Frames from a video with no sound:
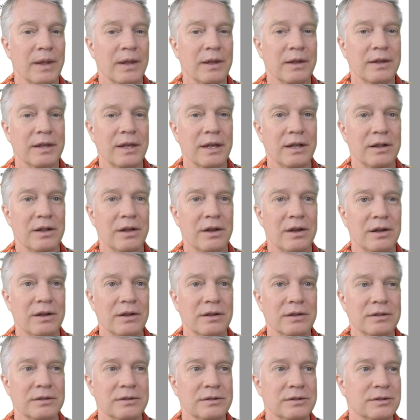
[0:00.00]

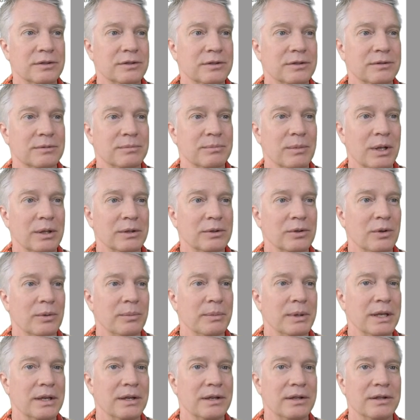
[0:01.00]
Kellogg's, Malto
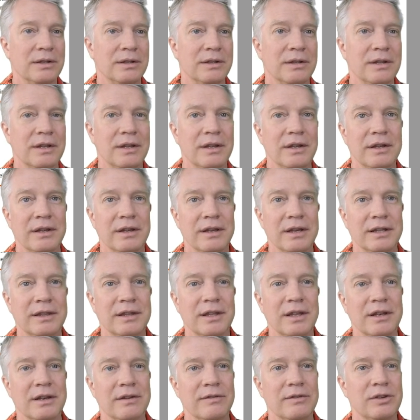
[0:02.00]
Meal. At
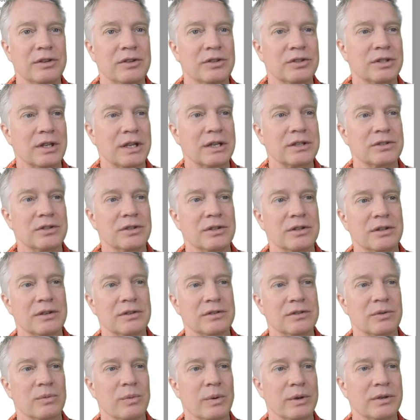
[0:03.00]
the end of each section,
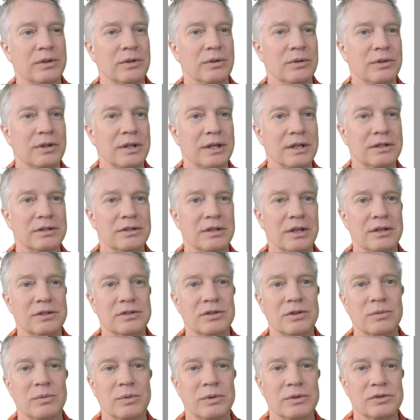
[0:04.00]
there's a What Do You Think
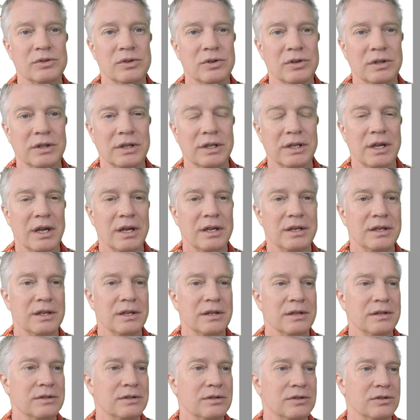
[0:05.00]
section with journaling
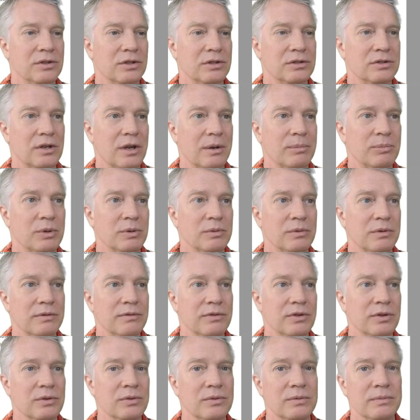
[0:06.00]
ideas and a chapter
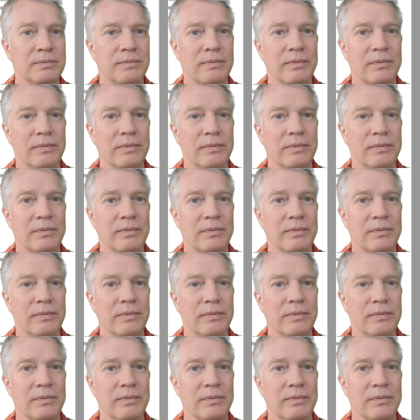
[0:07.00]
review.